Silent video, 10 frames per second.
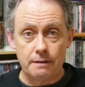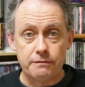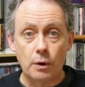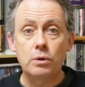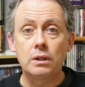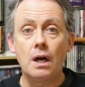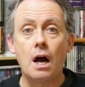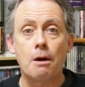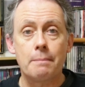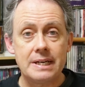vocal
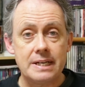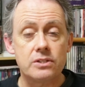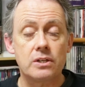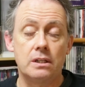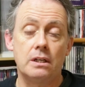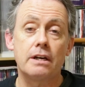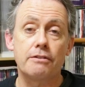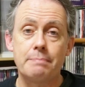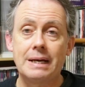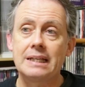harmonies and a lot
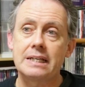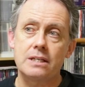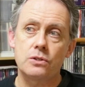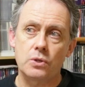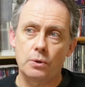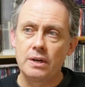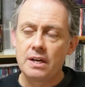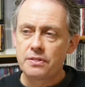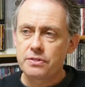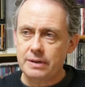of melodies. So
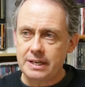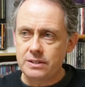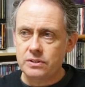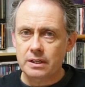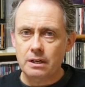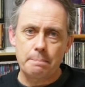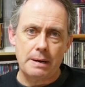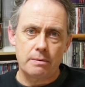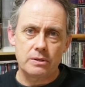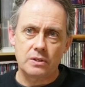there is a
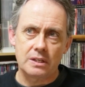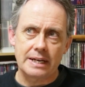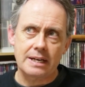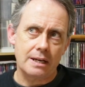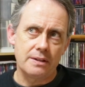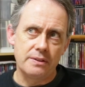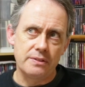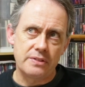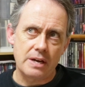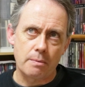comparison, like
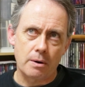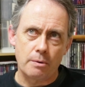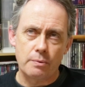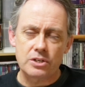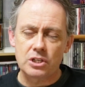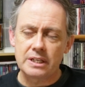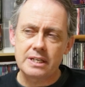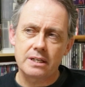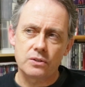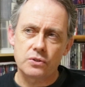they were originally
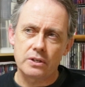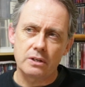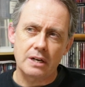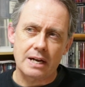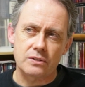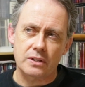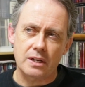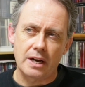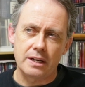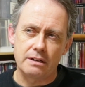considered as a
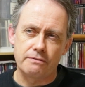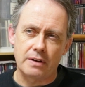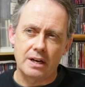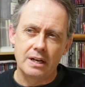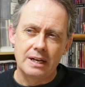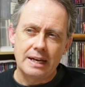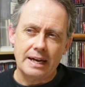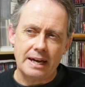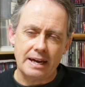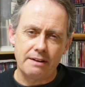kind of
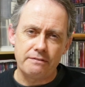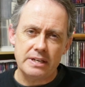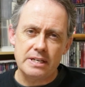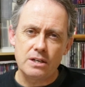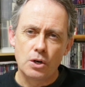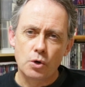heavy,